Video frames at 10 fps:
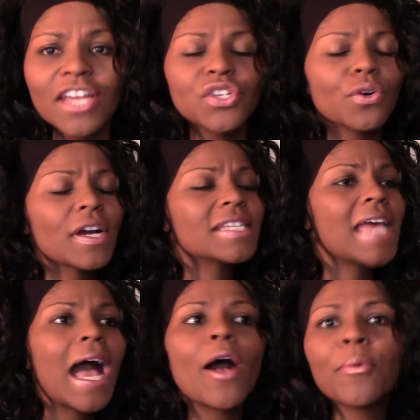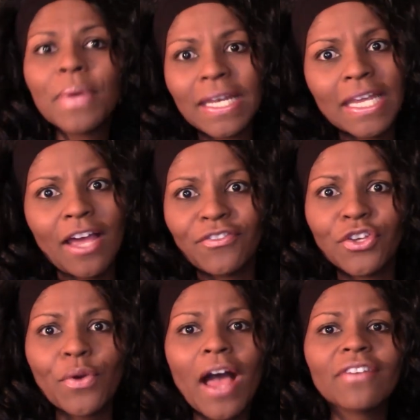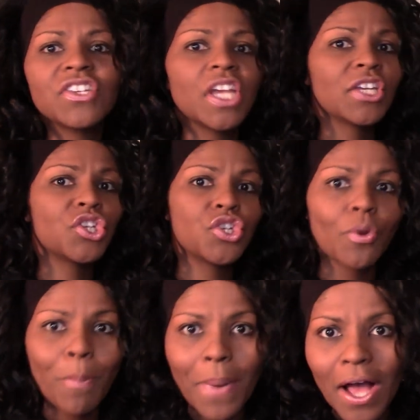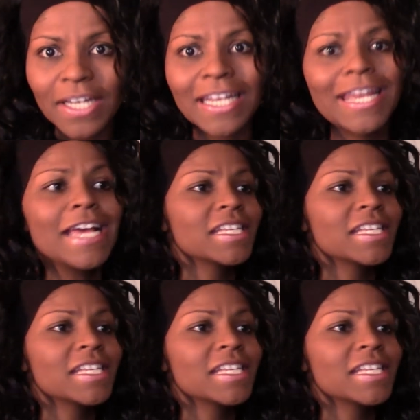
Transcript: Taurus, how many of you have changed your body?